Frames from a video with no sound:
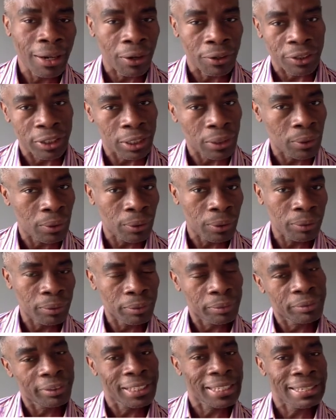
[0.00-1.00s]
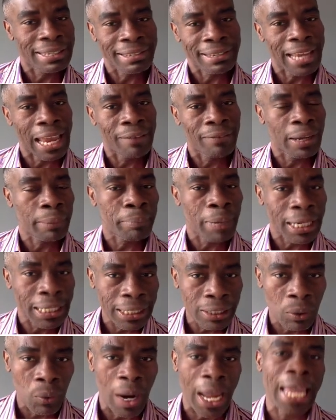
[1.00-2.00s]
still saving money
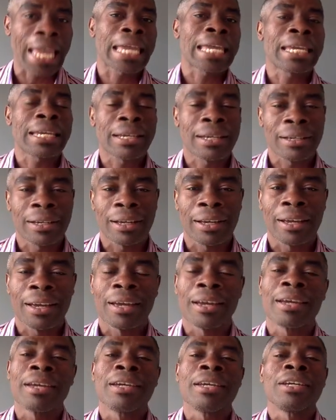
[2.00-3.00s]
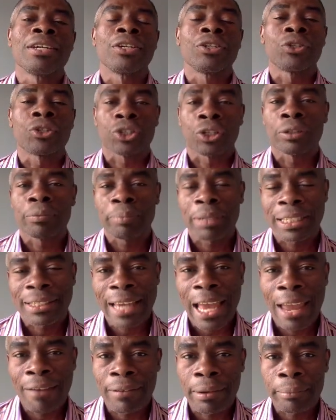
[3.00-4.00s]
away. You shouldn't be
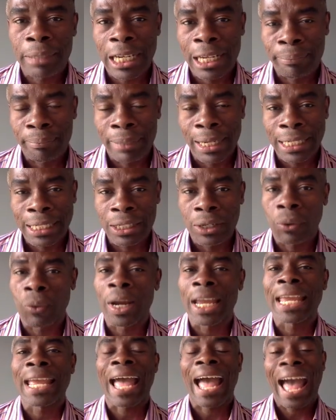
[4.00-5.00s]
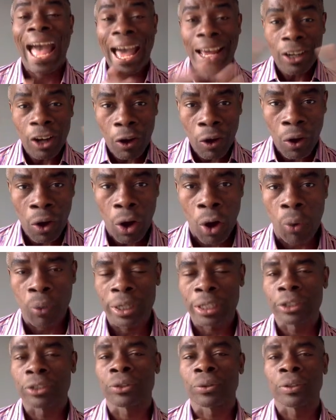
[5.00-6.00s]
saving money away at all when
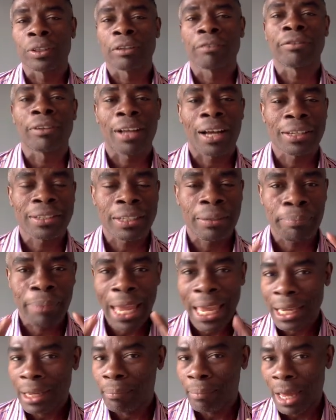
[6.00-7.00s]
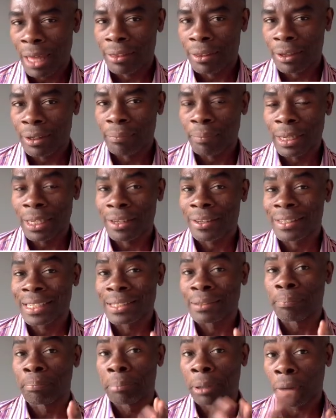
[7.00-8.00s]
you're doing the Velocity Banking method, because
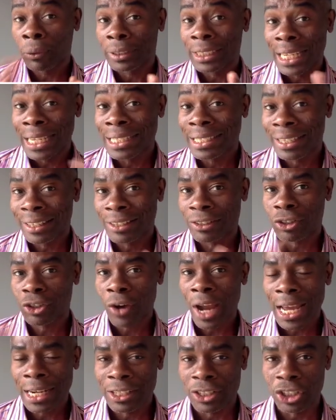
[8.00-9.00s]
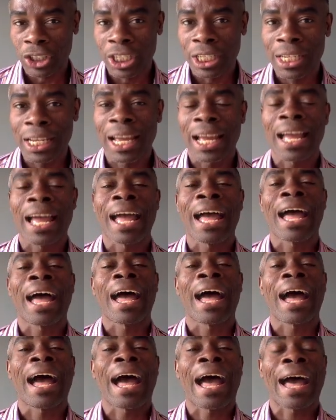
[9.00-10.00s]
it's built into the strategy
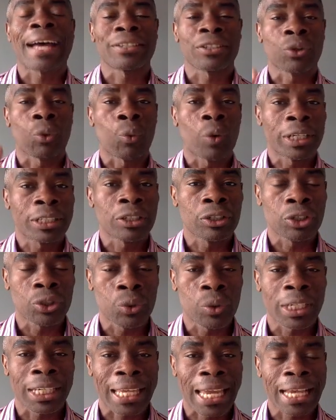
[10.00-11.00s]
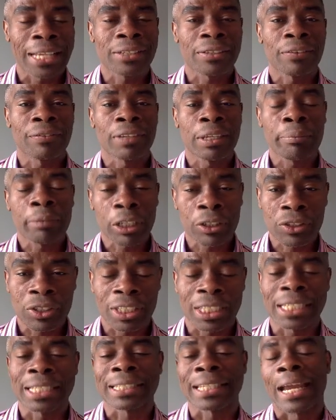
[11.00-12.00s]
as to what to do in case of
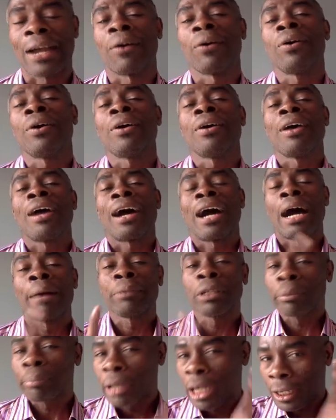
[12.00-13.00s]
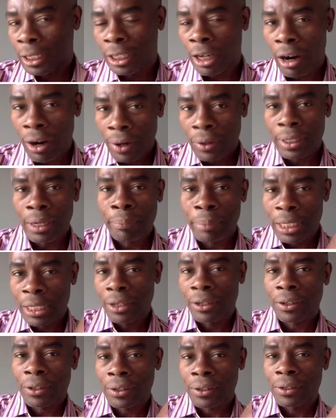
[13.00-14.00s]
emergencies. Now, I'm going to put a card up
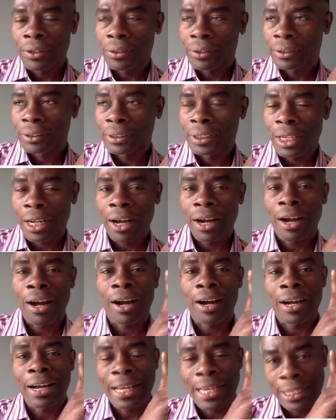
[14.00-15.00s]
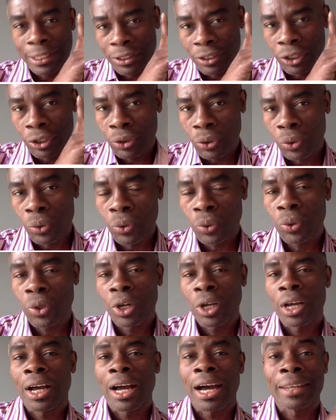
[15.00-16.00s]
here to
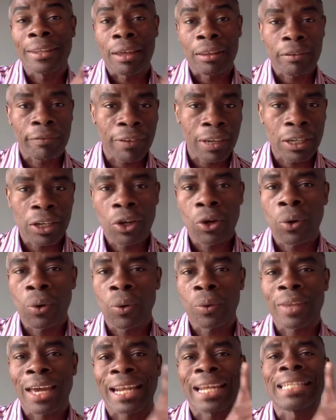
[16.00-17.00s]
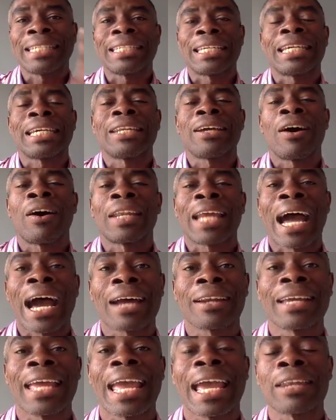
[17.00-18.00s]
another video that I did on how
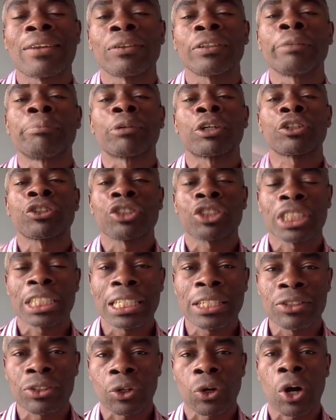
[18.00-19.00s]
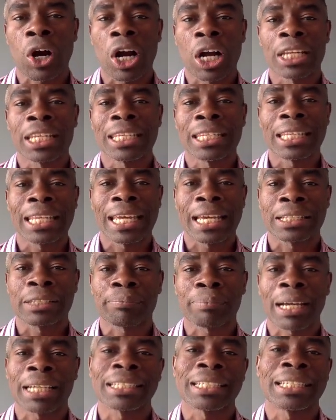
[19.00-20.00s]
to handle emergencies or
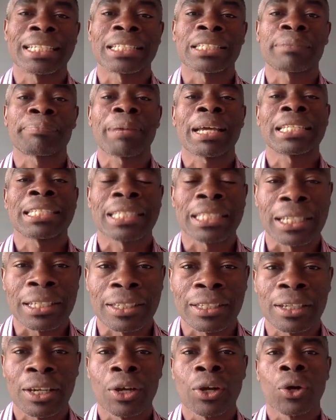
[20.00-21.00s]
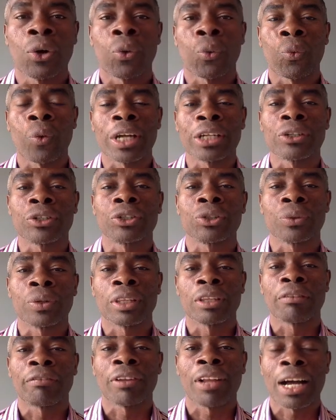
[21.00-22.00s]
unexpected expenses when you're doing
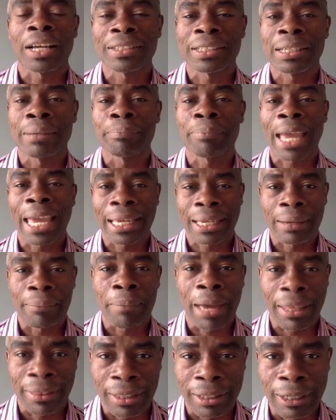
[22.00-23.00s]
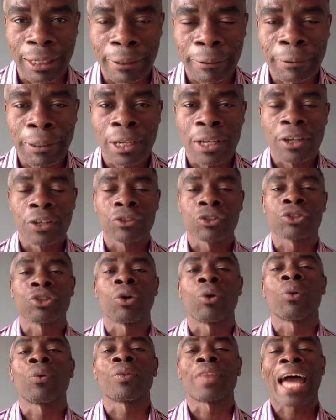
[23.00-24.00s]
the Velocity Banking method.
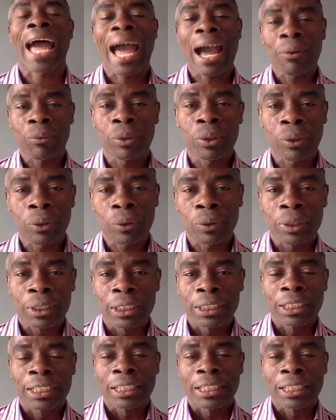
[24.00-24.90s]
So that will